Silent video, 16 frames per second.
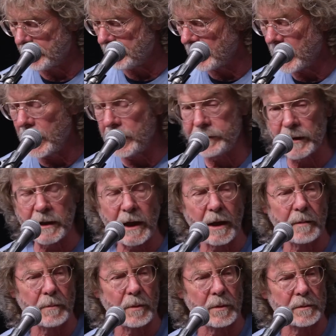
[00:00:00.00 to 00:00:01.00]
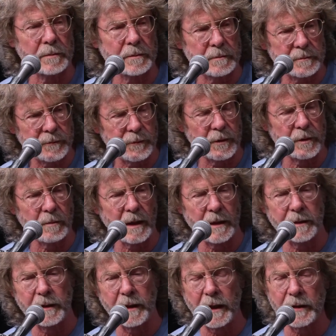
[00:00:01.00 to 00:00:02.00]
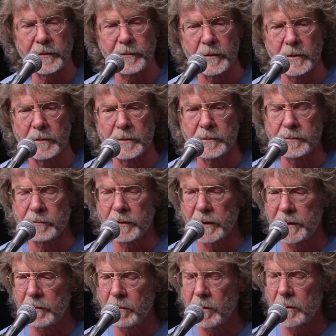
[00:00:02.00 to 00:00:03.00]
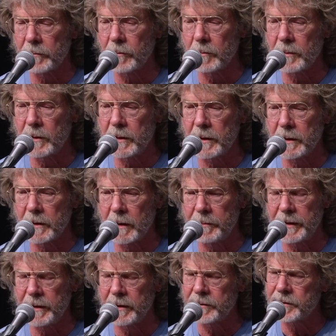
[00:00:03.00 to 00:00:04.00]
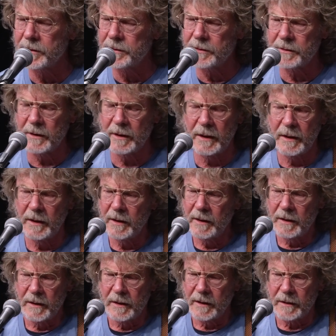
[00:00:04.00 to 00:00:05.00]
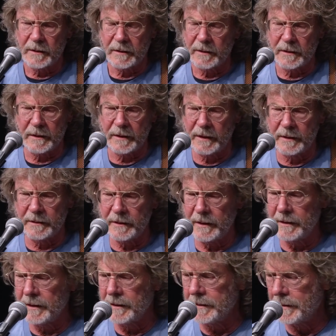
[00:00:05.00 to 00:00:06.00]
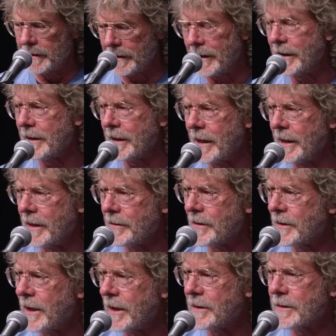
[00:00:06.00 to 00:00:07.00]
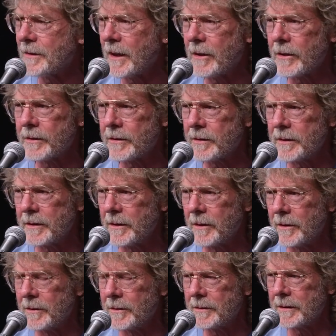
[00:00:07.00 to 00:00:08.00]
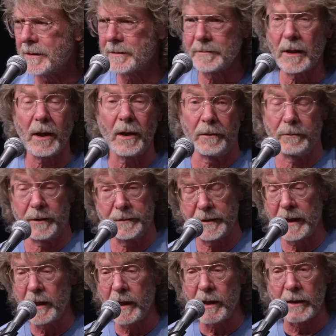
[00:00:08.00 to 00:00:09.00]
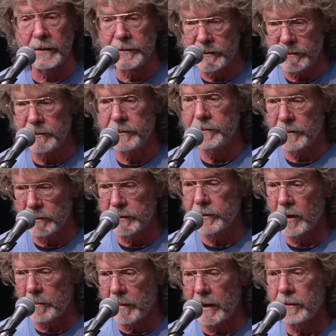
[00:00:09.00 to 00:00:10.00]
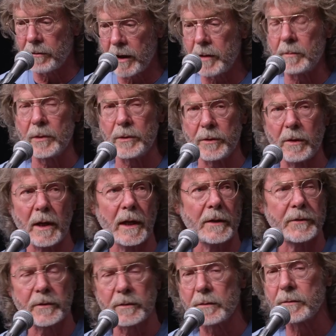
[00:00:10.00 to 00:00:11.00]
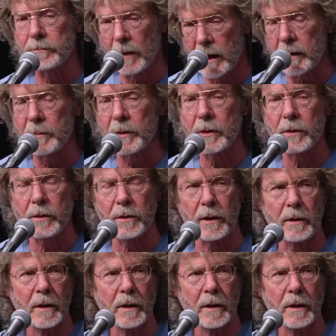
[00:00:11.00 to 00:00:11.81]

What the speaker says: Casey Campbell, a friend of mine in Nashville, really wonderful player. I mean, there's just, and again, I hesitate to say because, you know, oh, hell, you want to talk about great bluegrass? Ronnie McCurry.